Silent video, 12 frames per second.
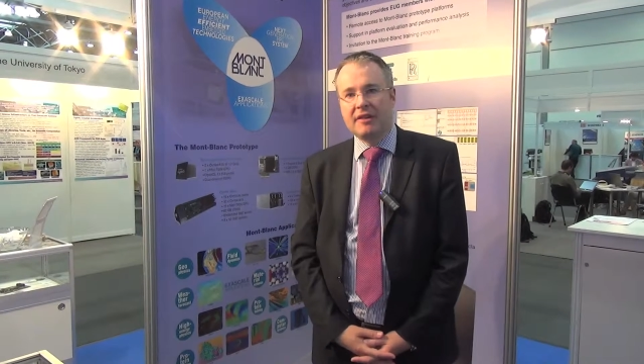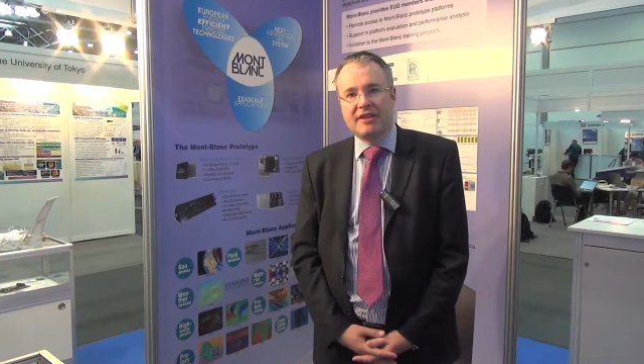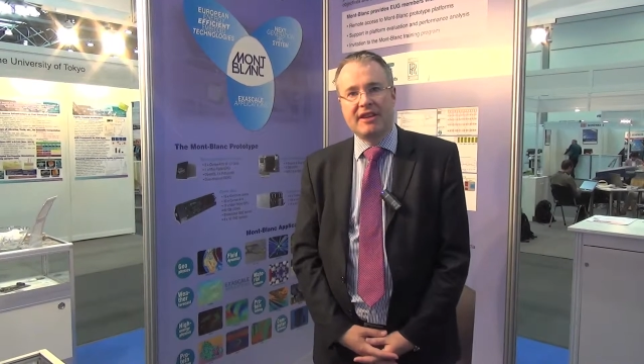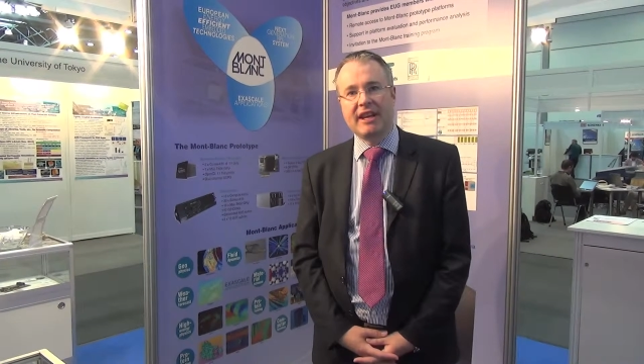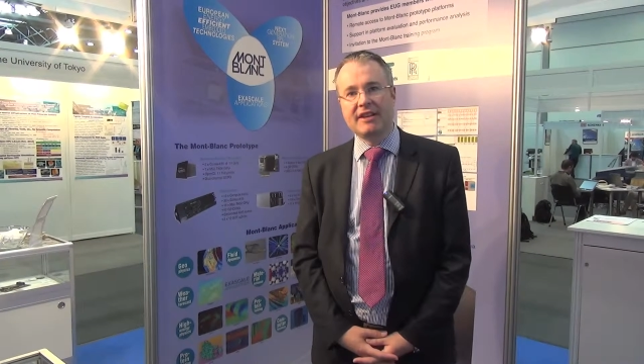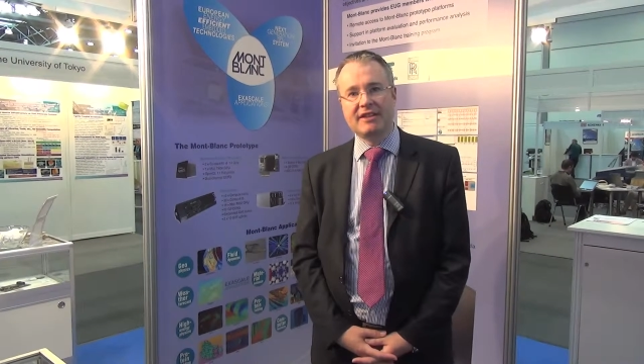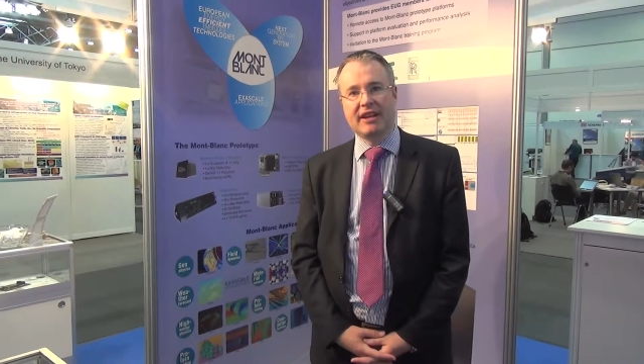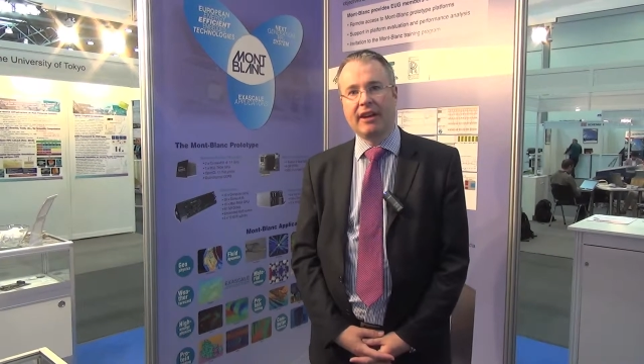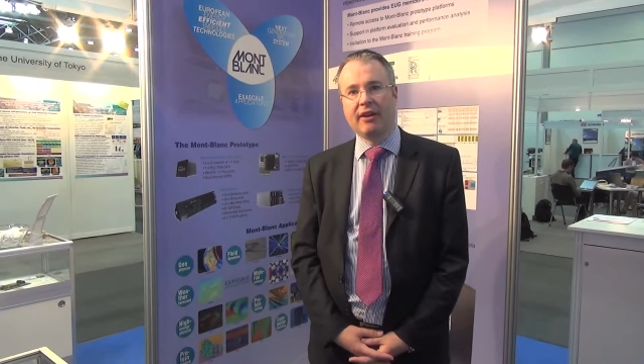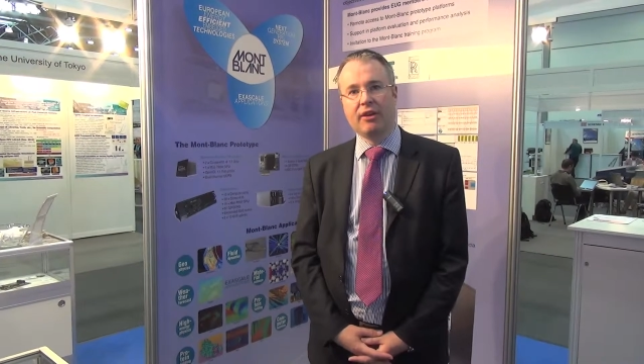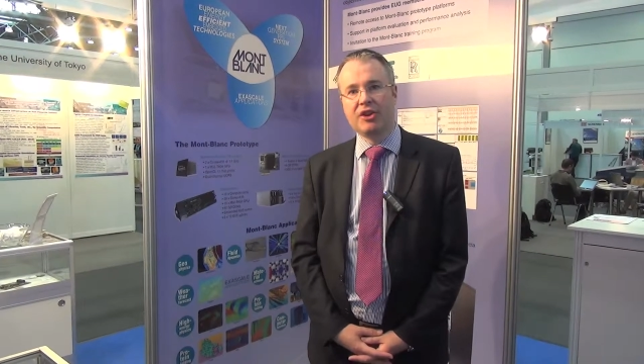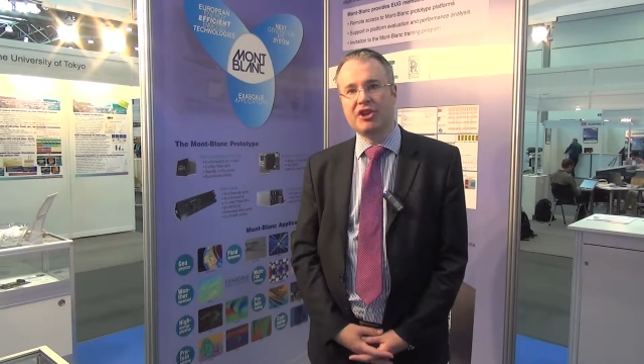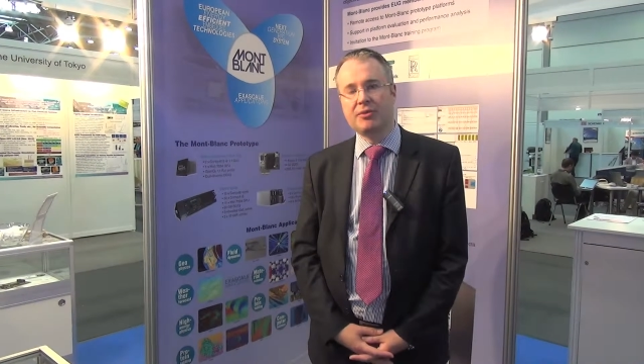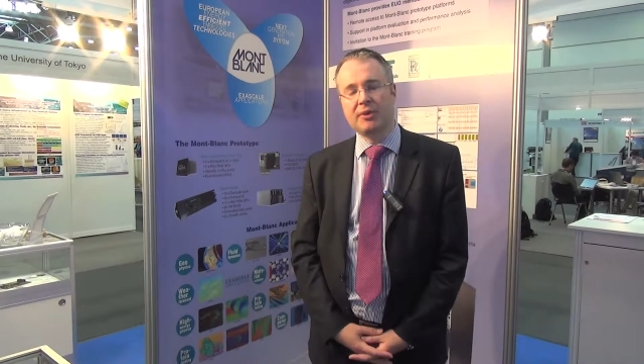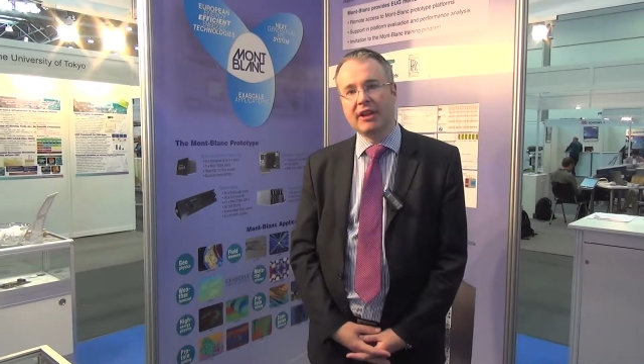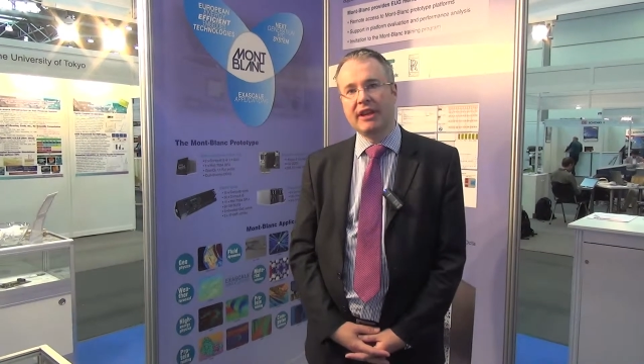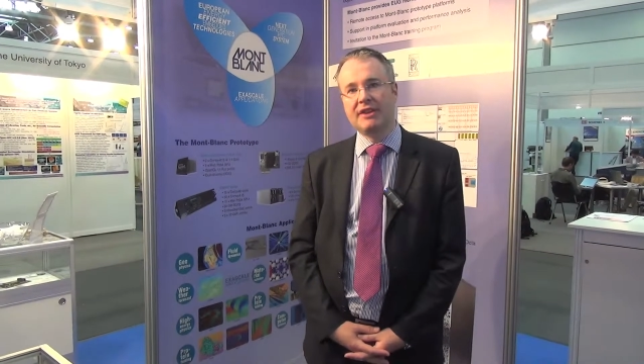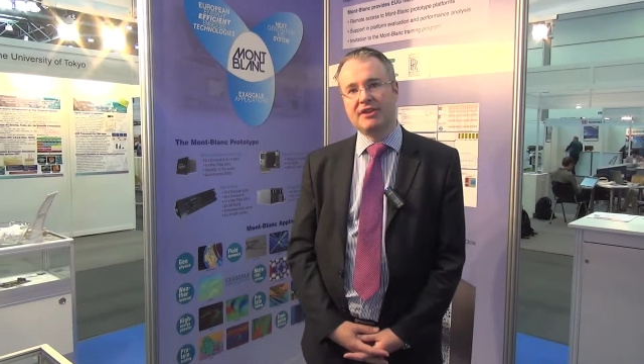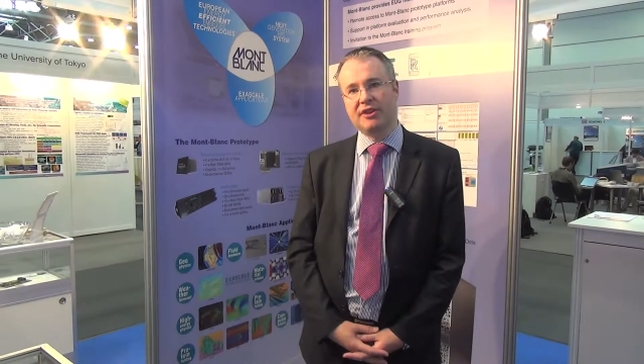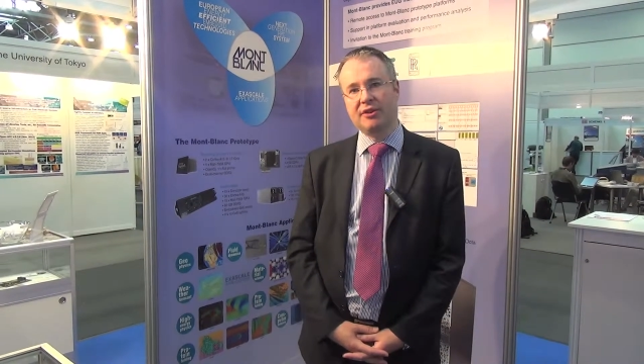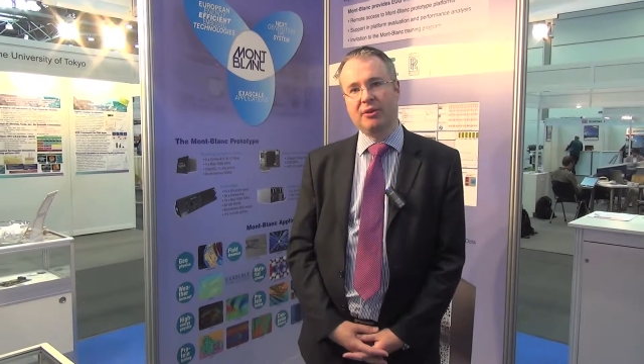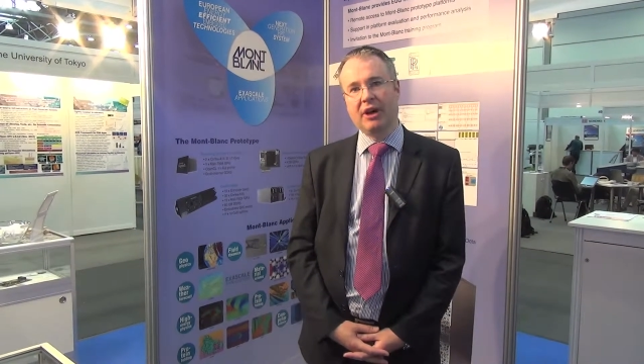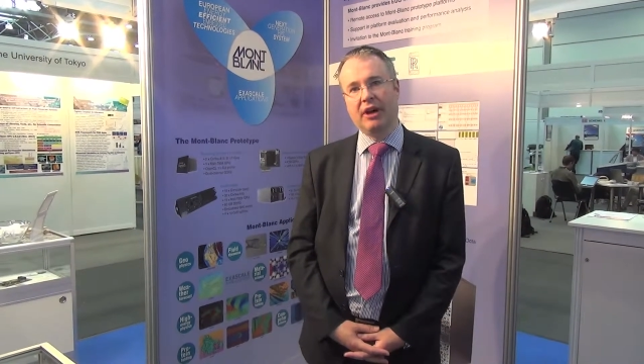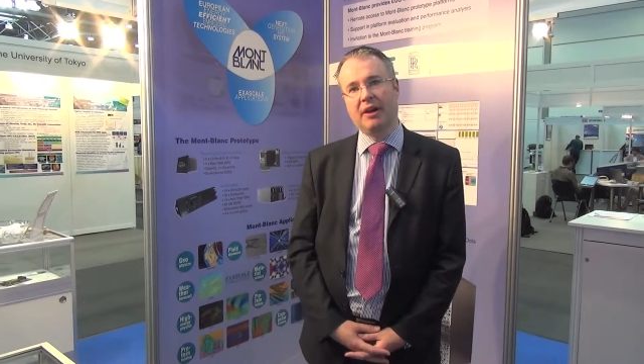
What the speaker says: Today's technologies would lead to